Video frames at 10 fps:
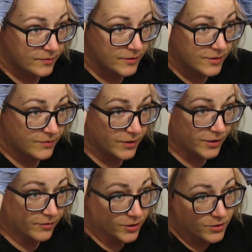It's very
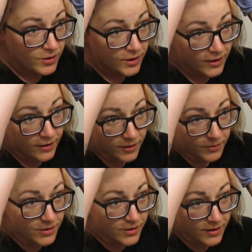frustrating, and I
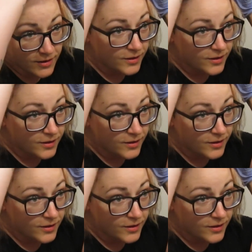wish that